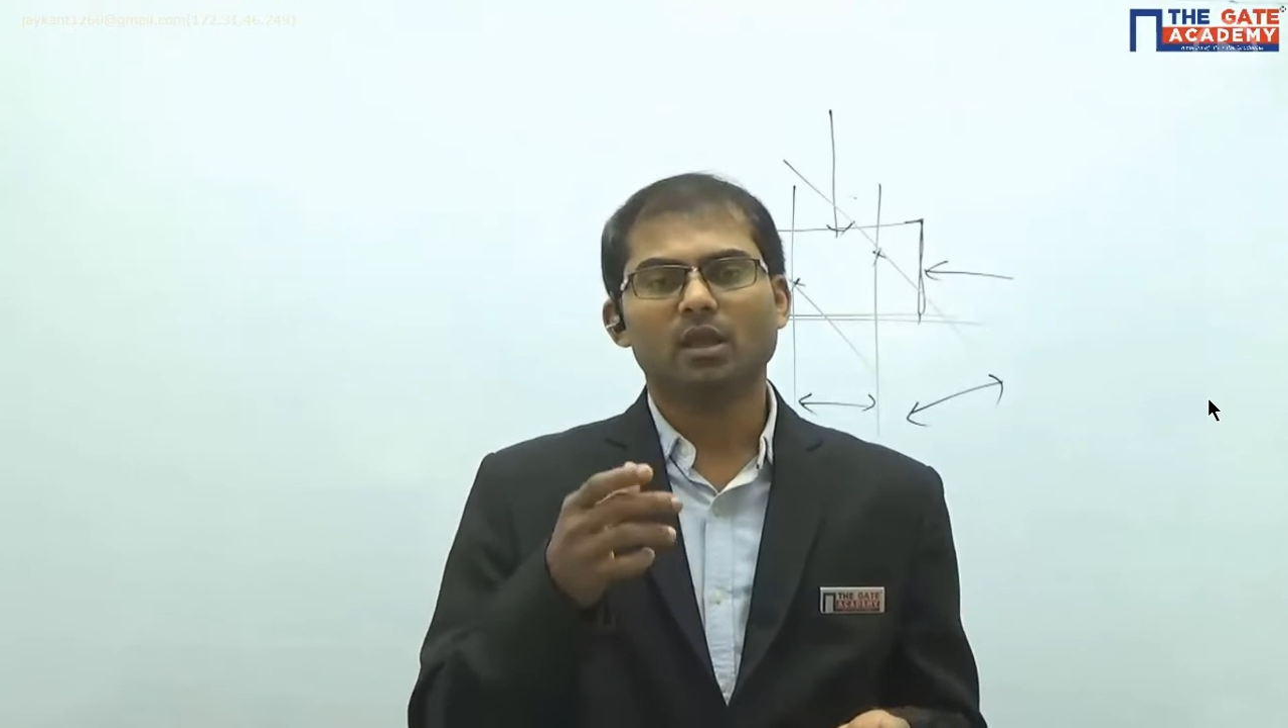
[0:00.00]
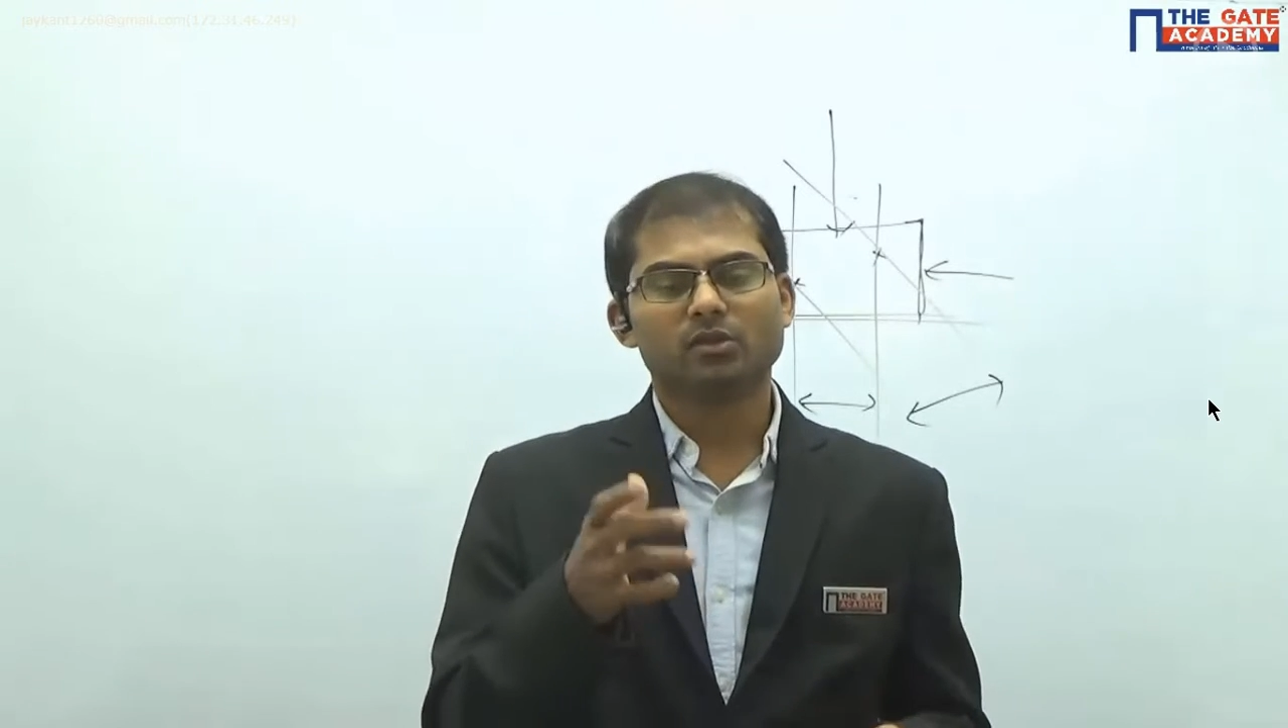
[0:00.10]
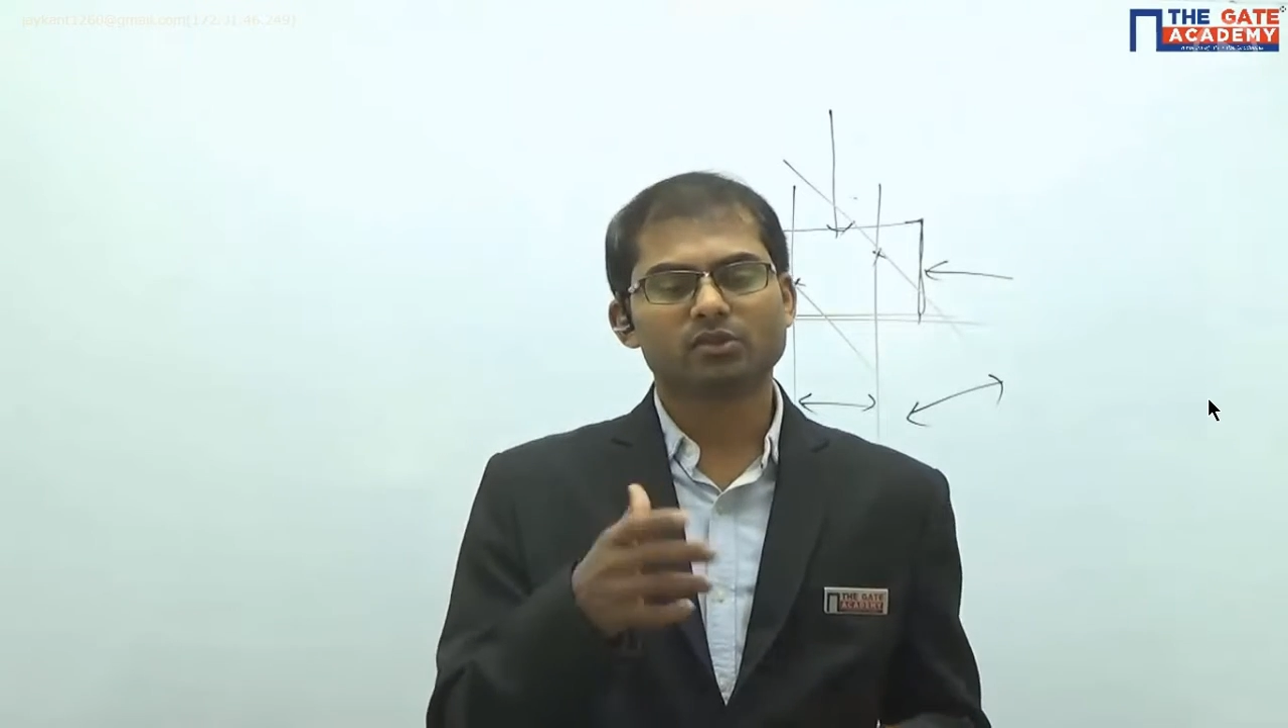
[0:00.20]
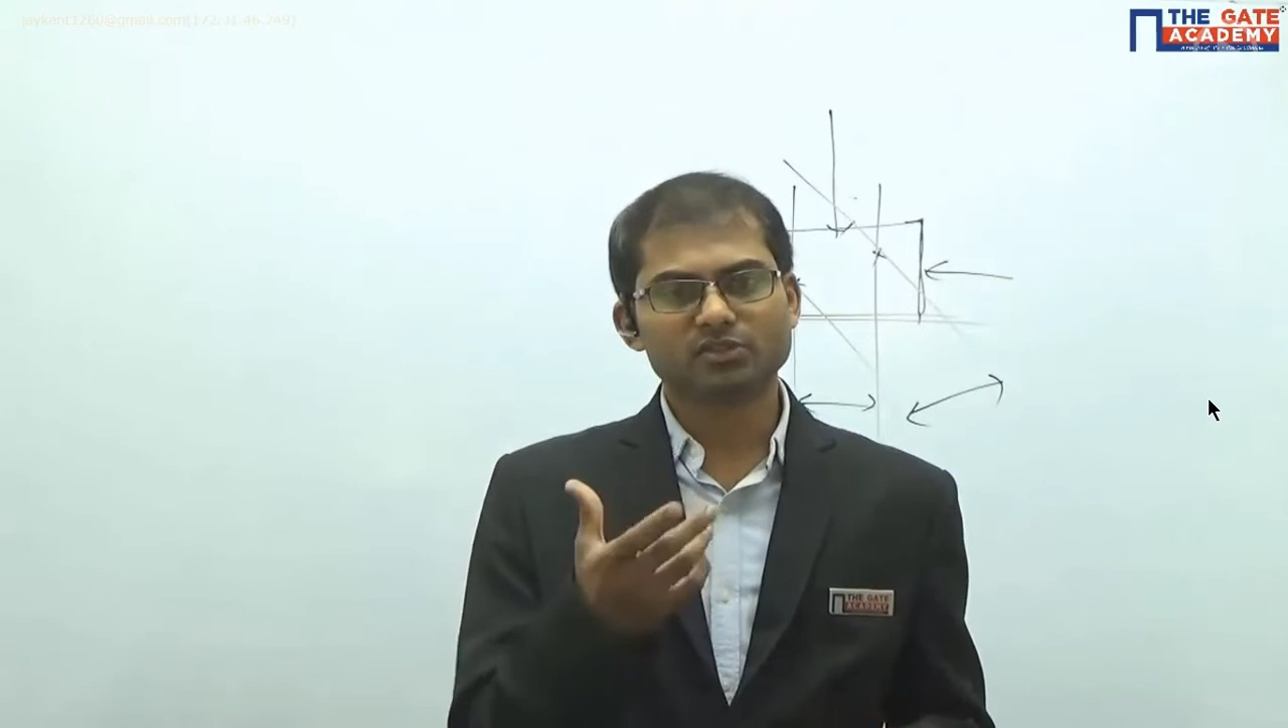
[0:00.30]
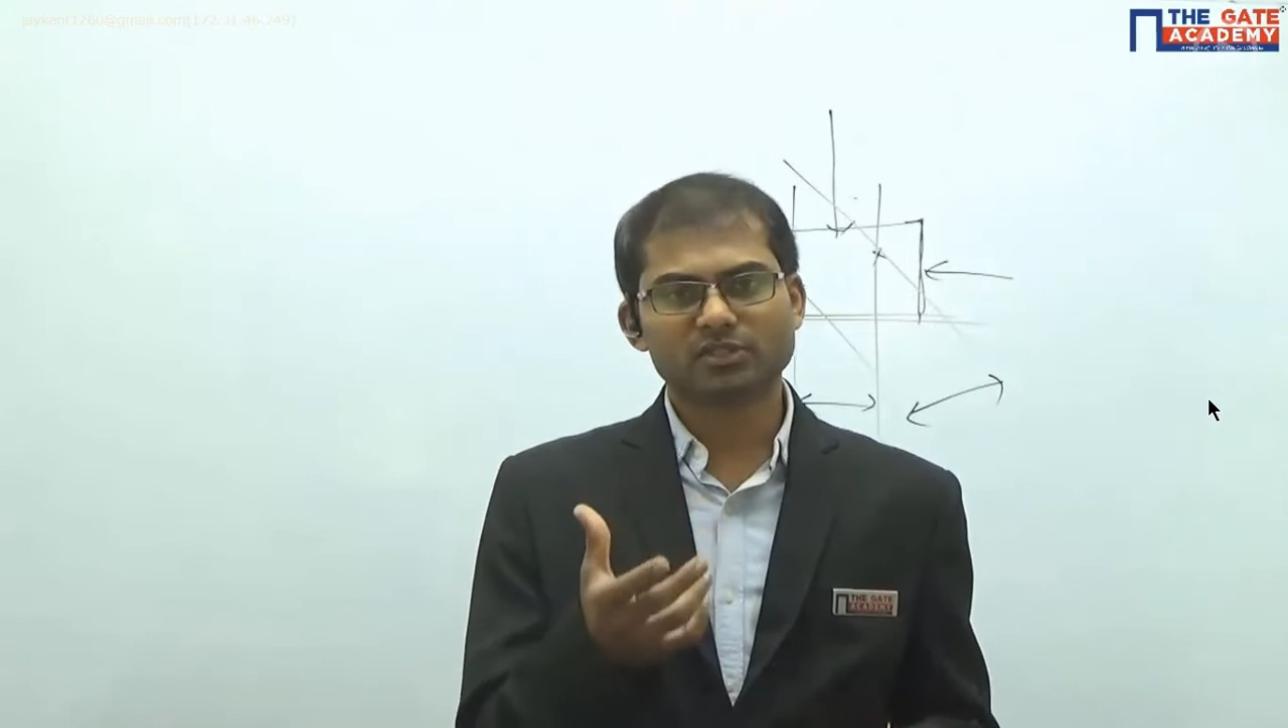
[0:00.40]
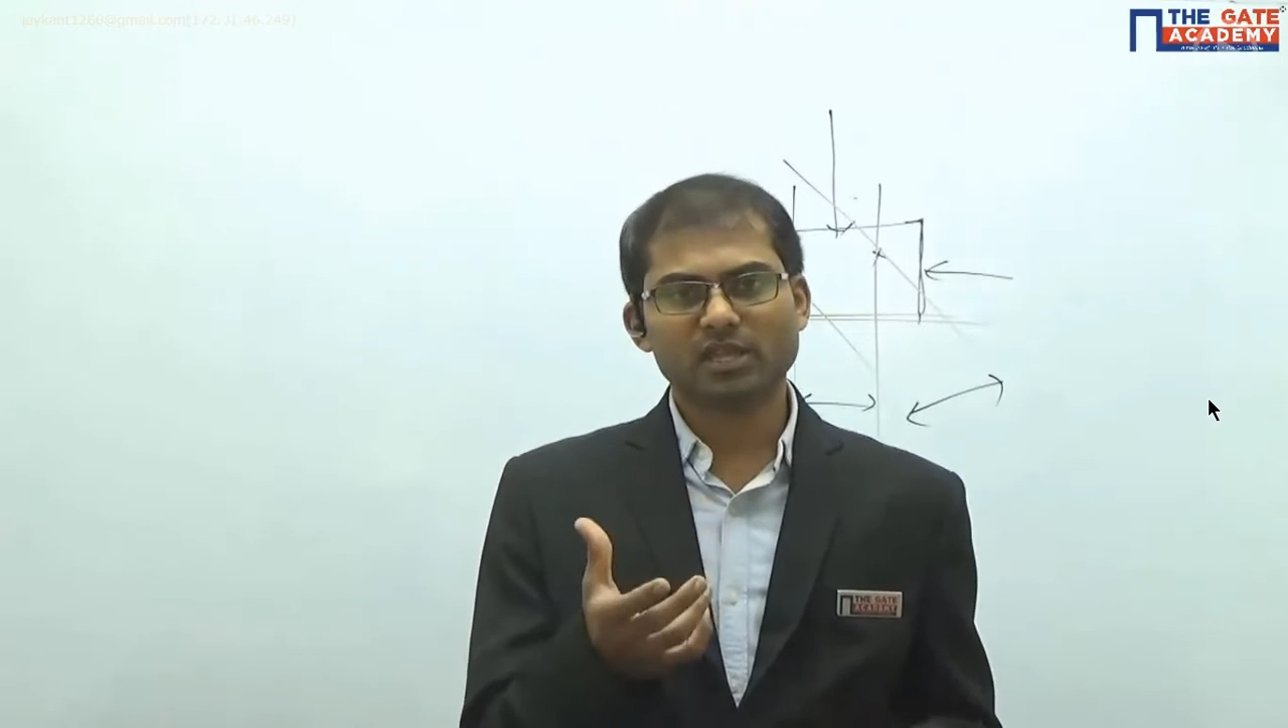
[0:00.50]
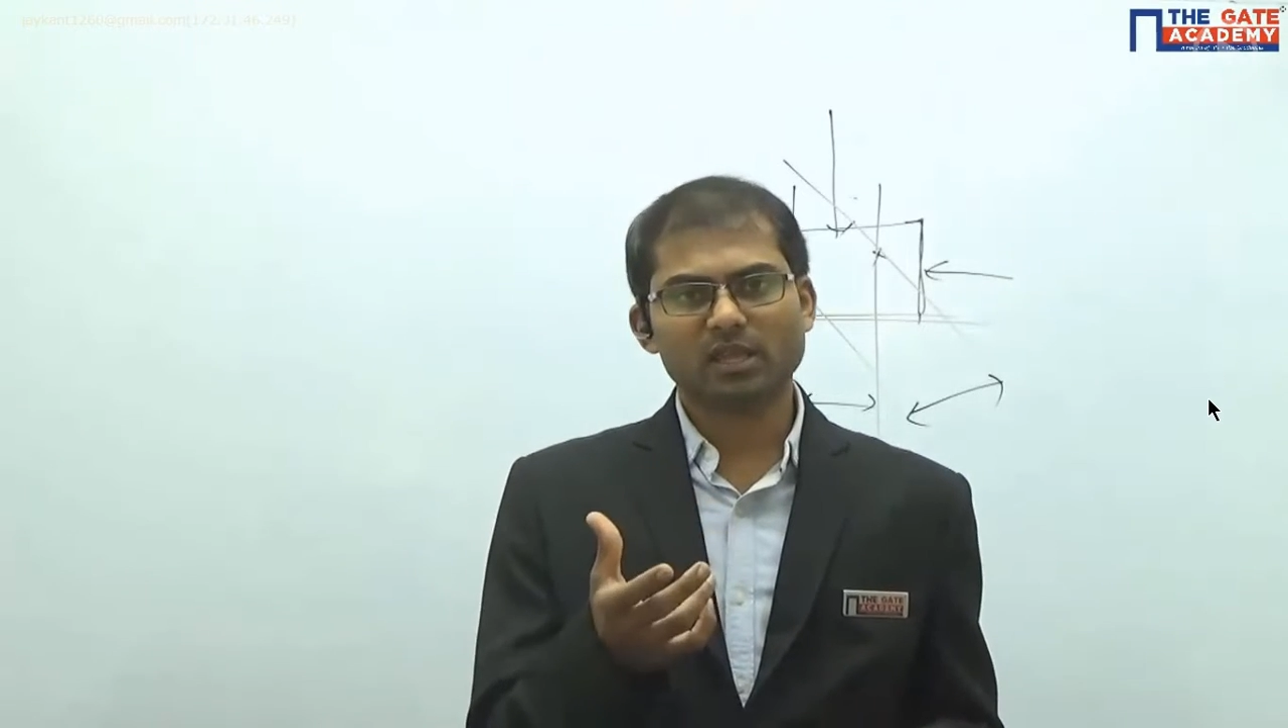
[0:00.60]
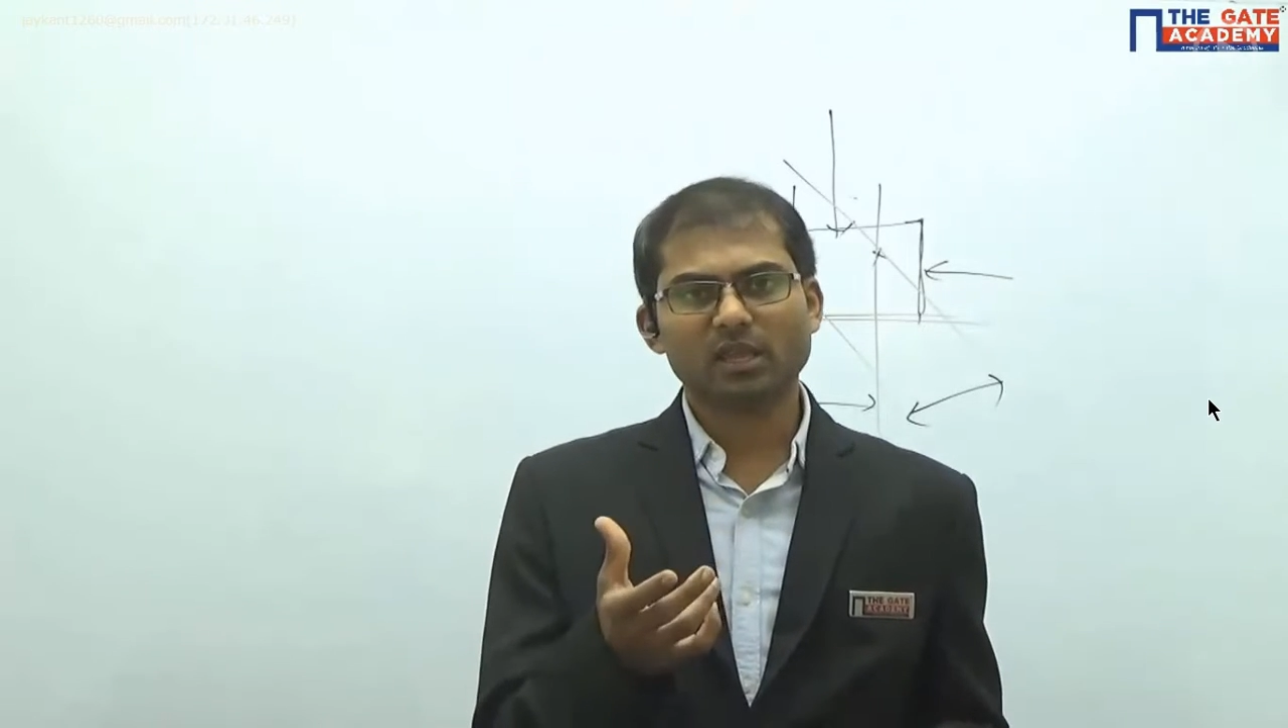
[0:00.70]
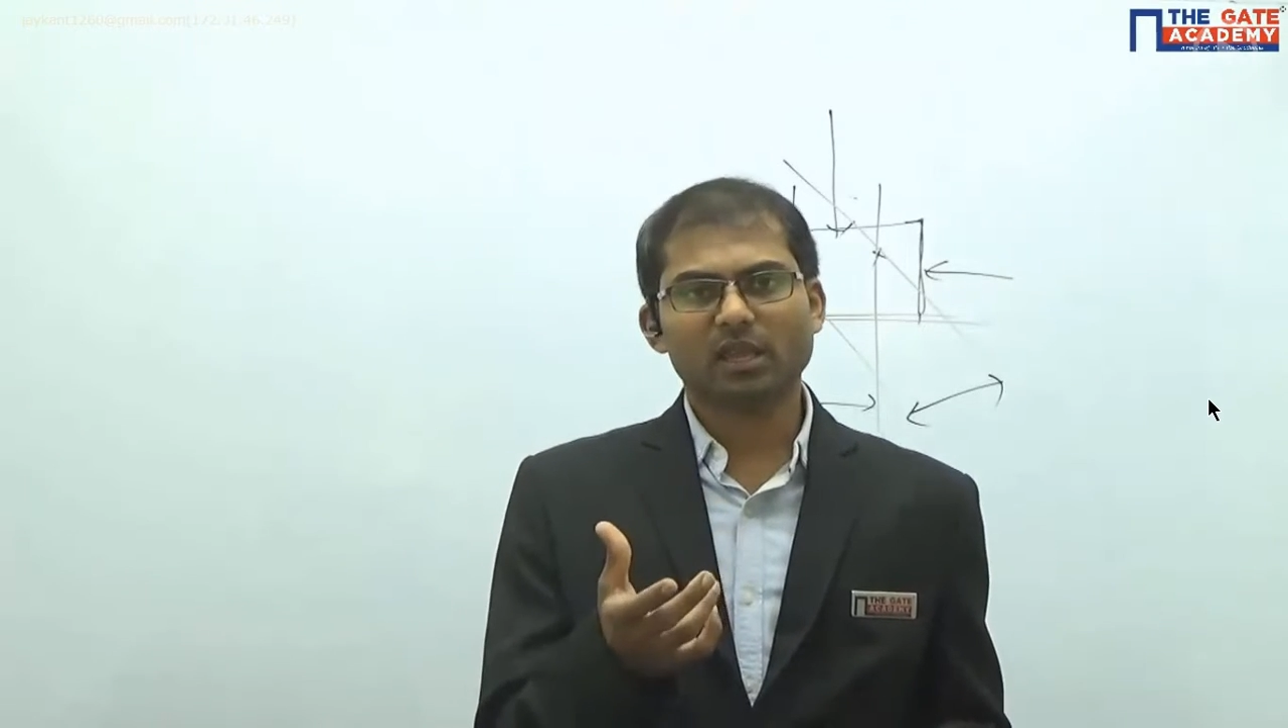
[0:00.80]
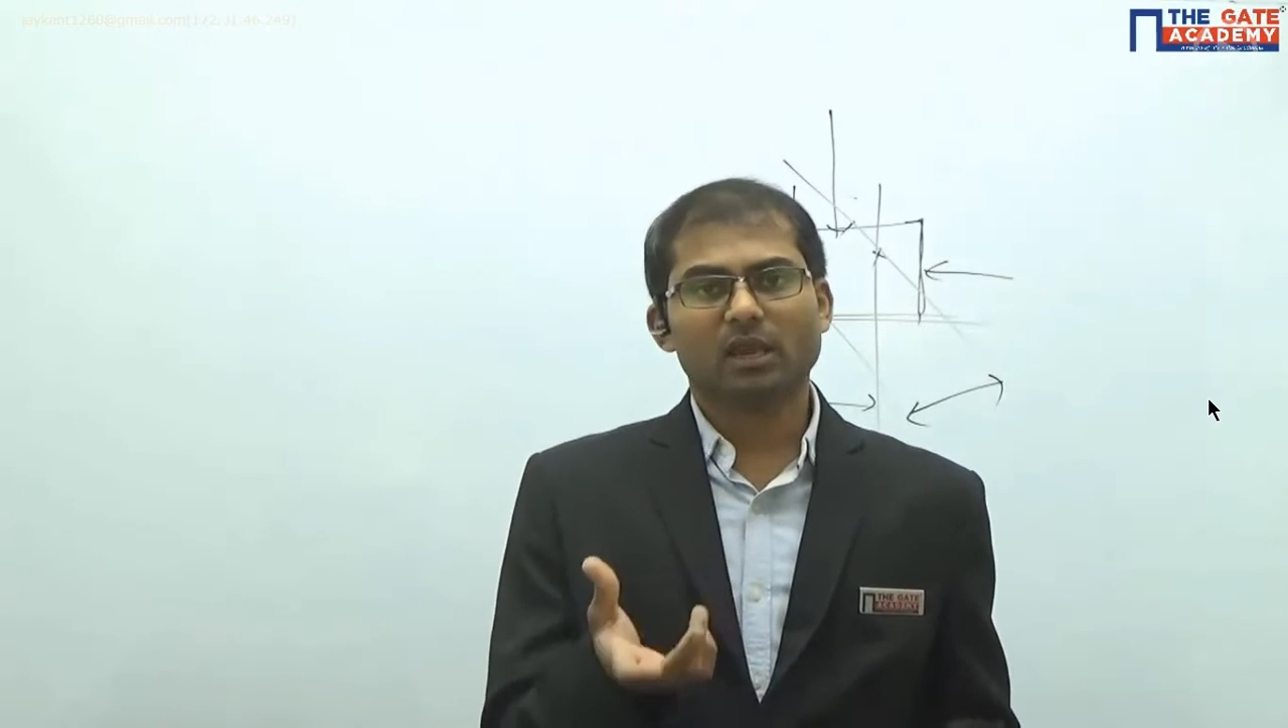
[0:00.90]
you should
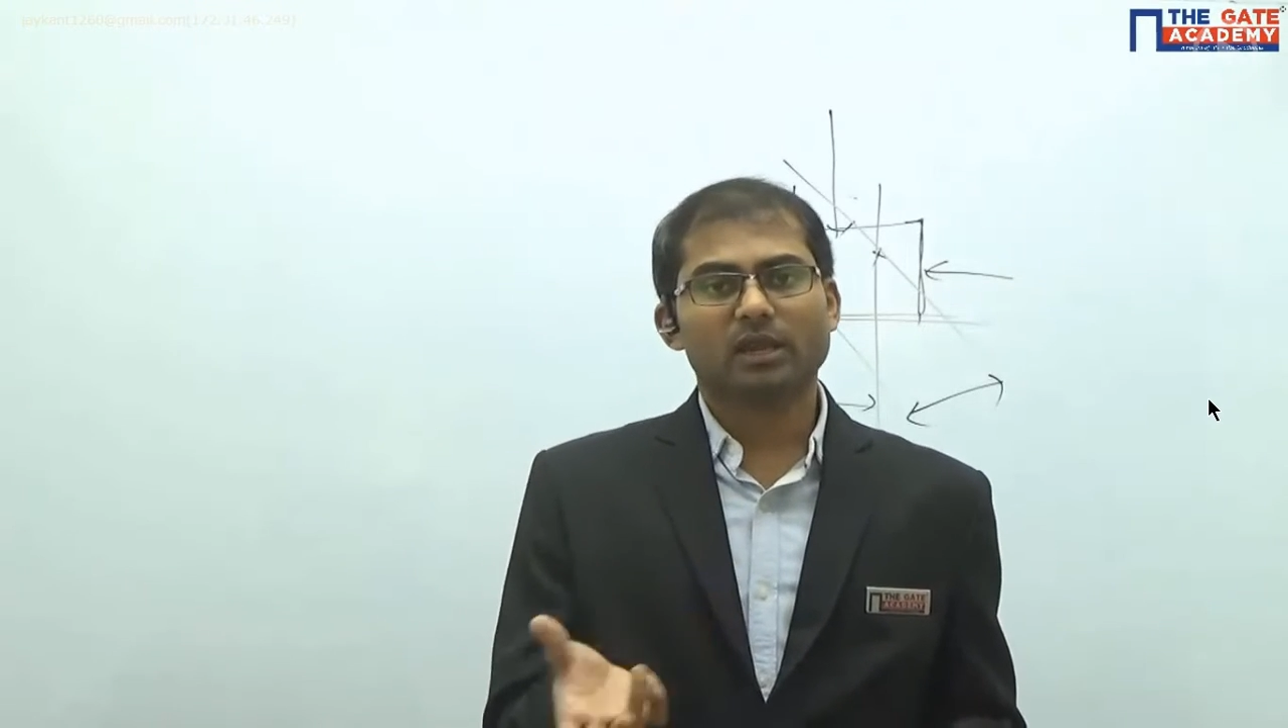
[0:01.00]
say